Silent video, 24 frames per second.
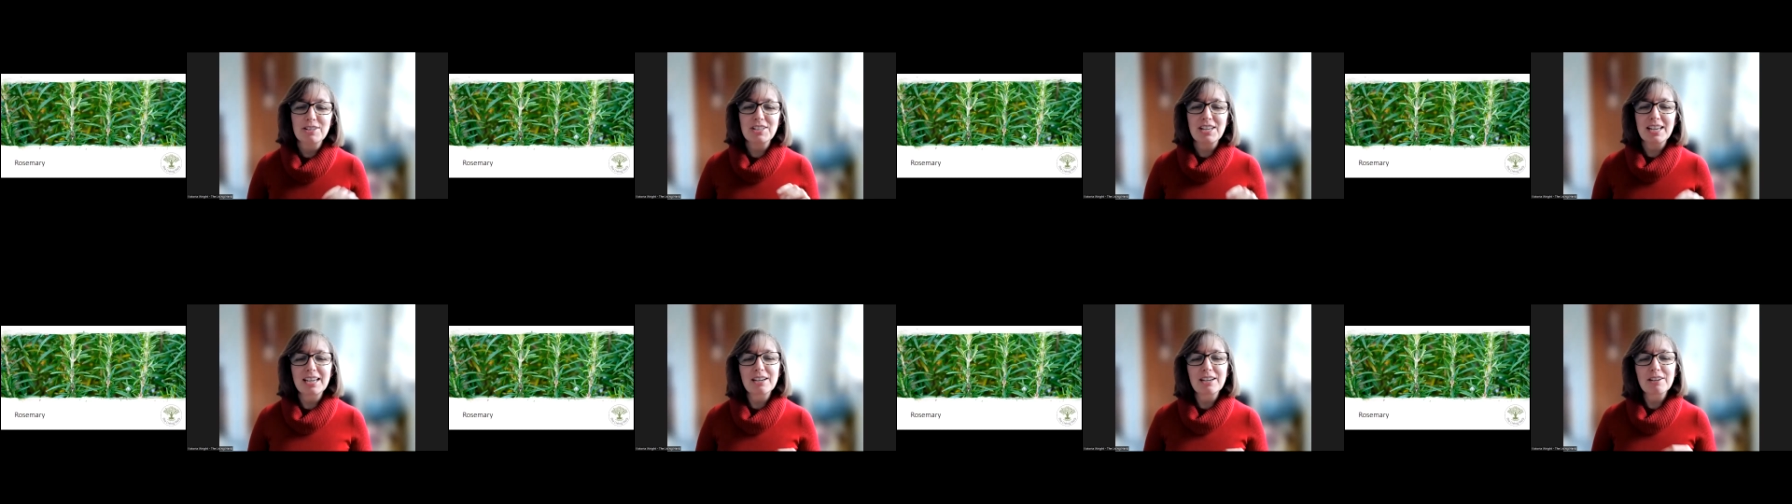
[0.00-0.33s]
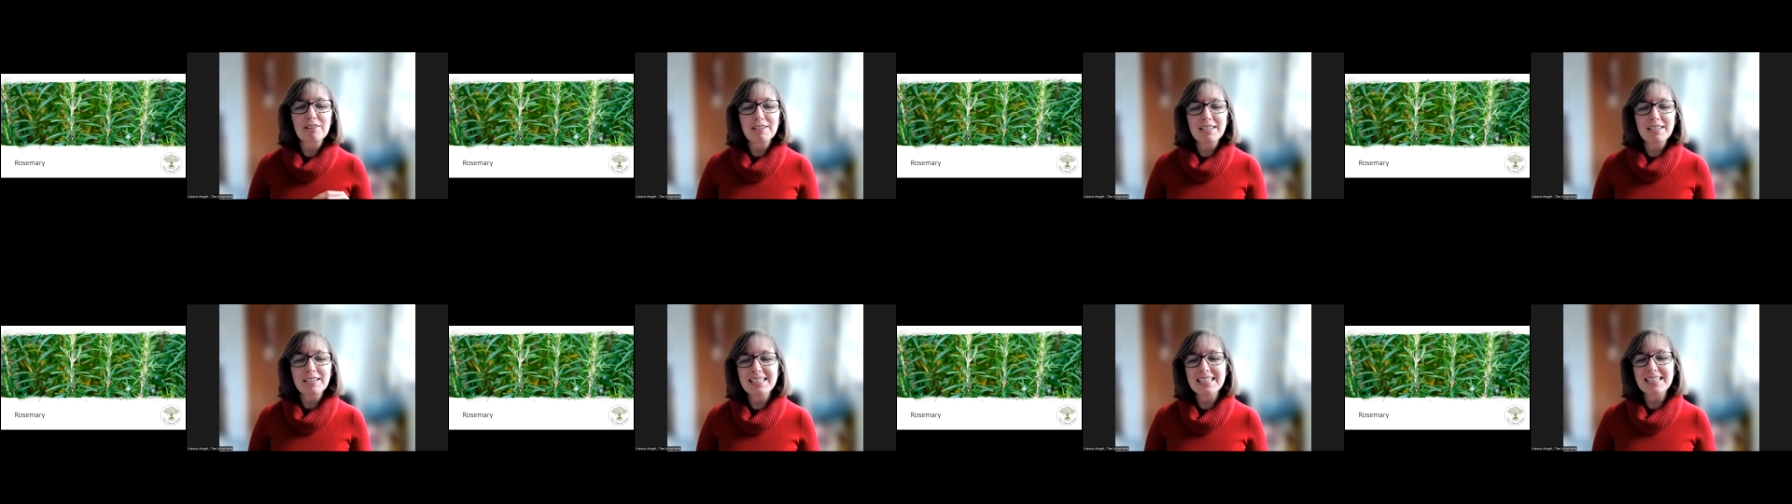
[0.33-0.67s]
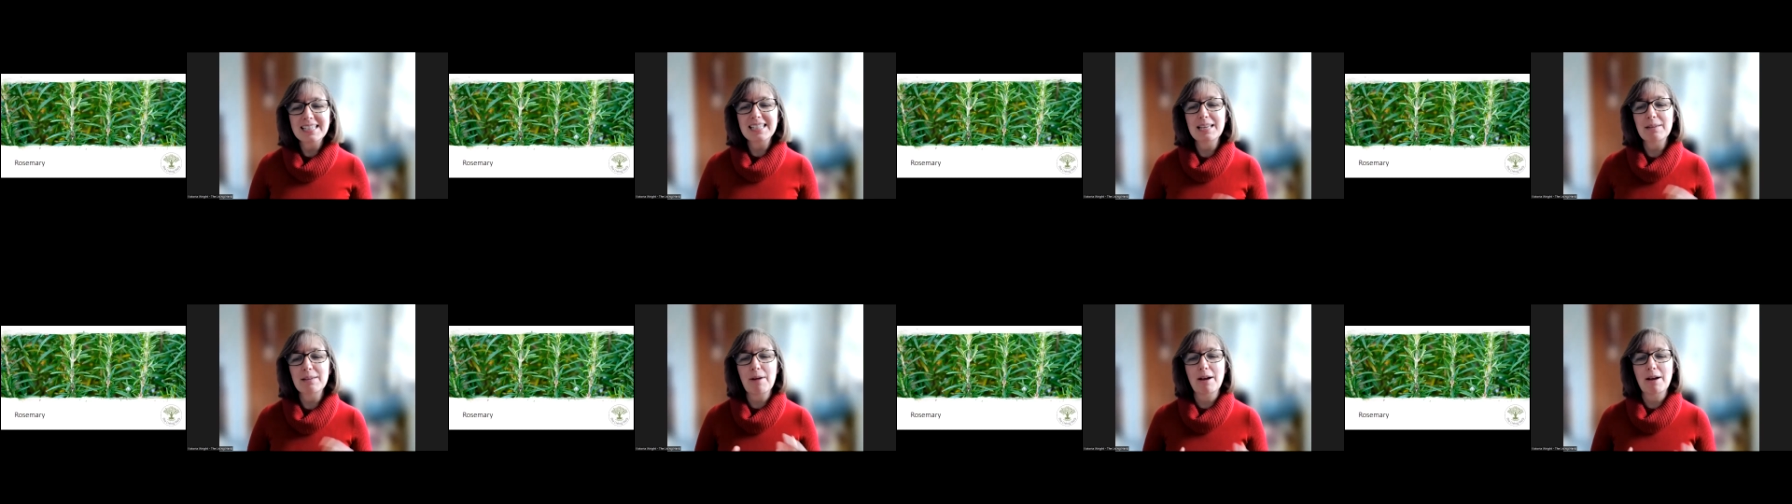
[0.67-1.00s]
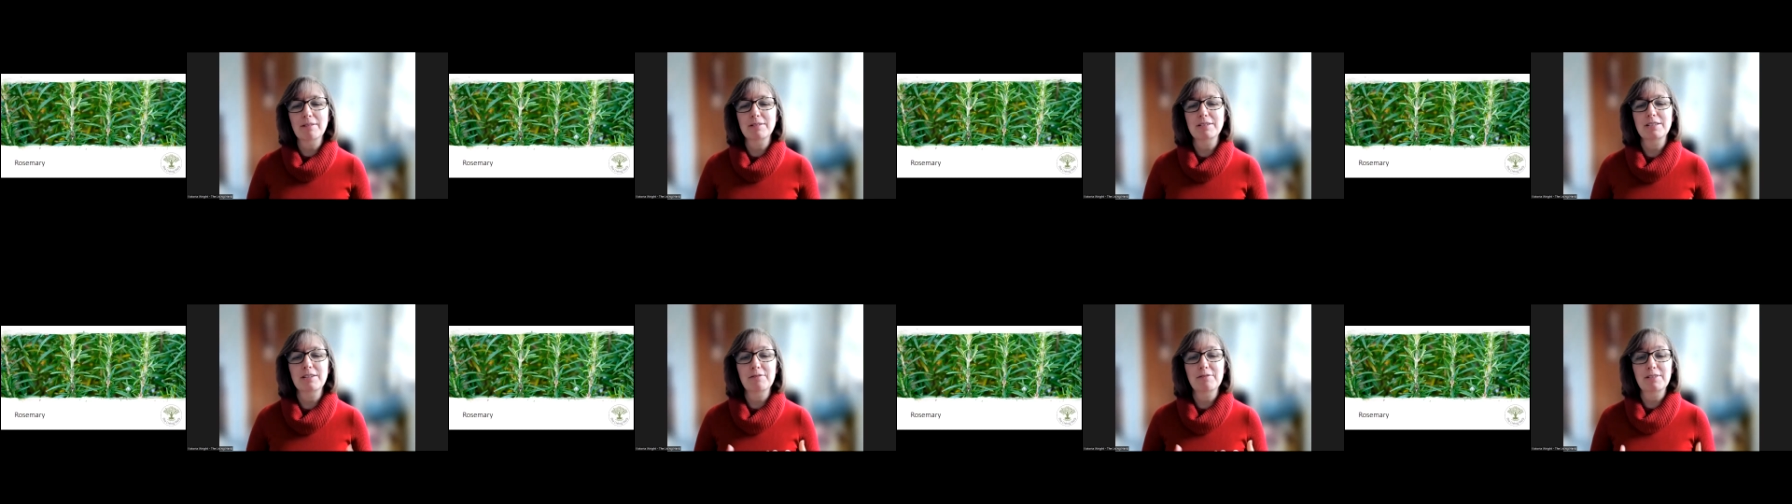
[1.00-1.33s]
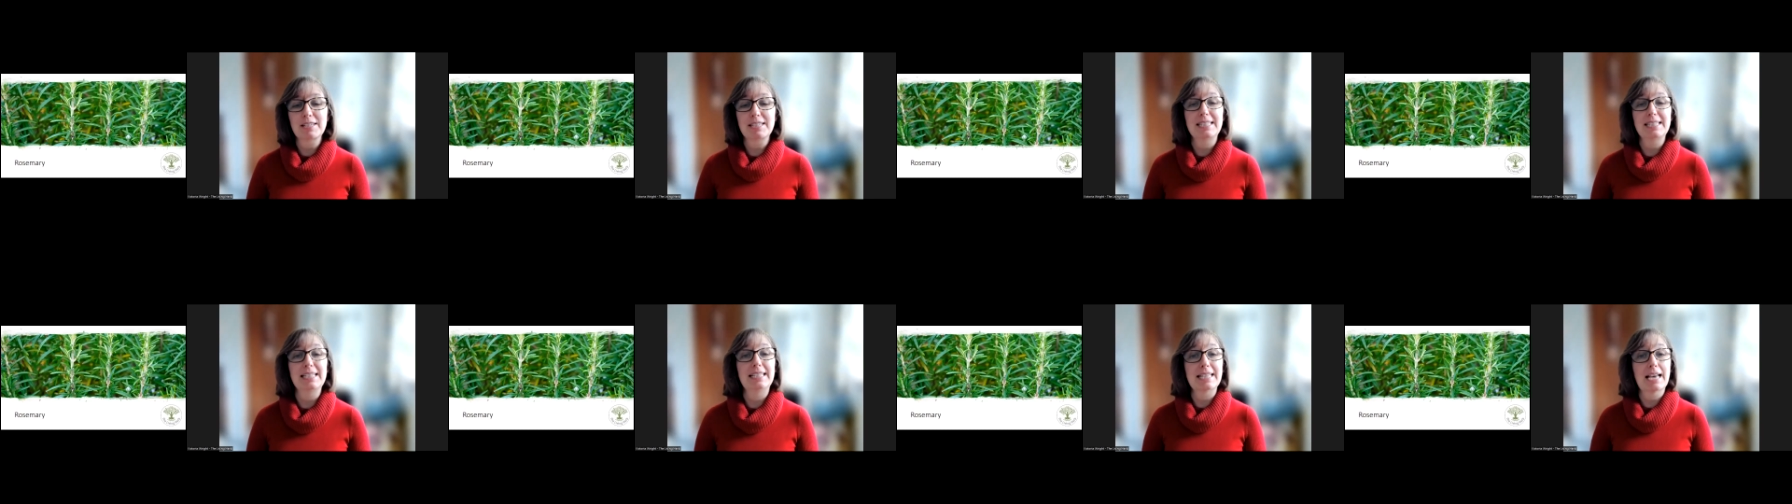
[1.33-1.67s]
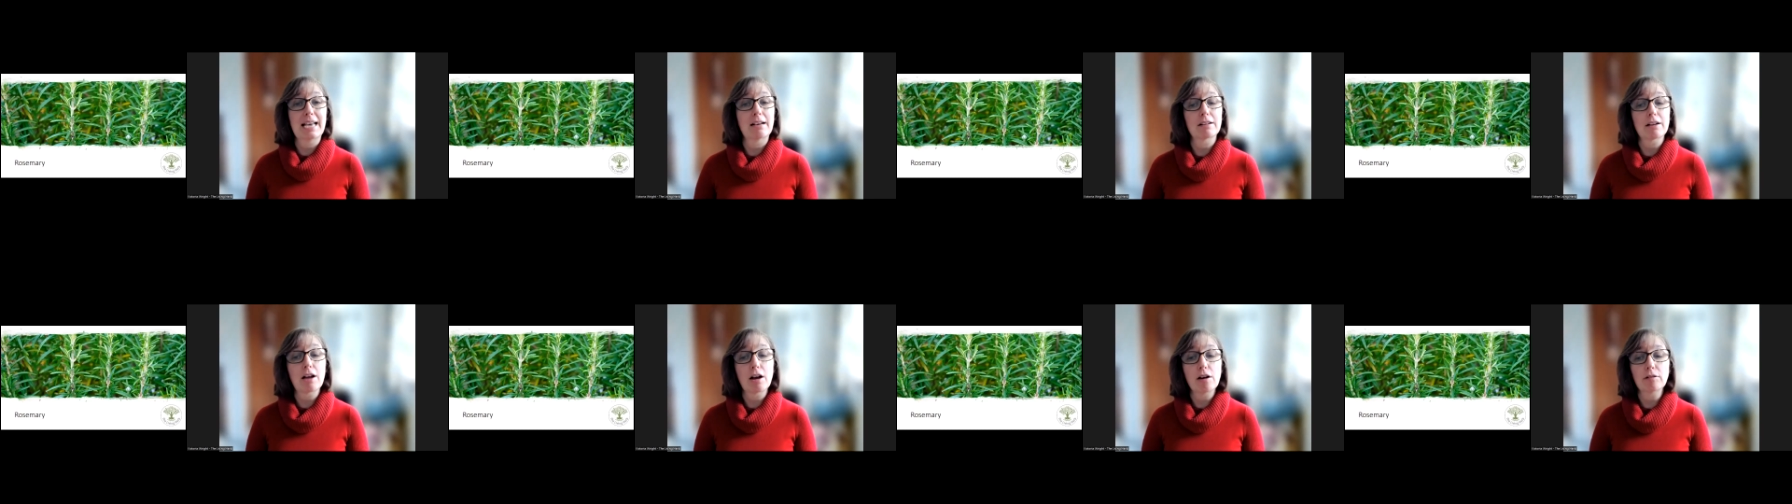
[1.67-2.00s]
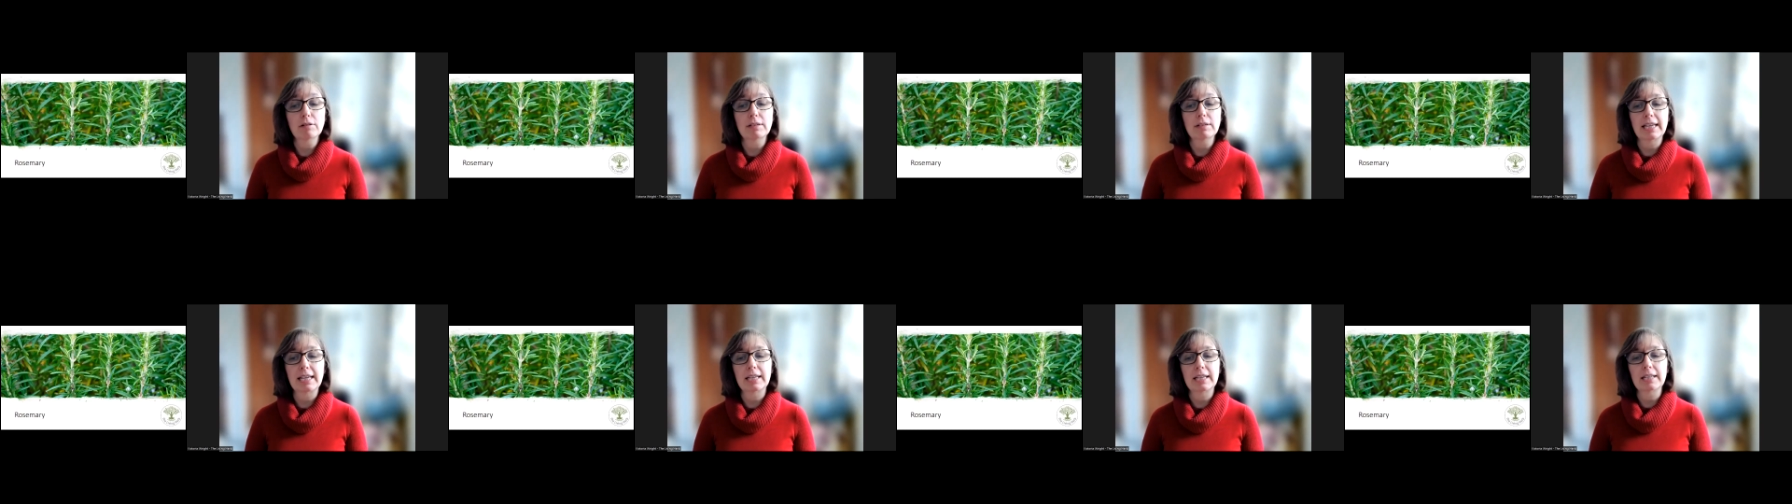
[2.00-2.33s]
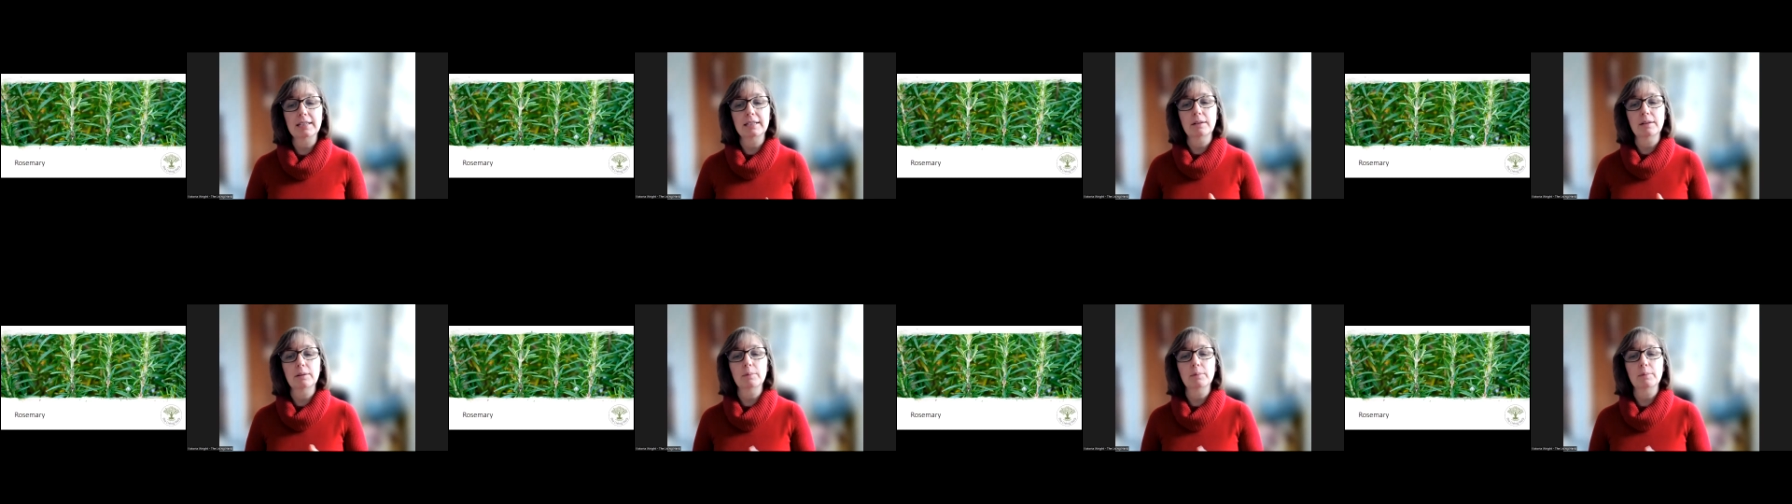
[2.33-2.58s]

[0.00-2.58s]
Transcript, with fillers: increases the amount of acetylcholine,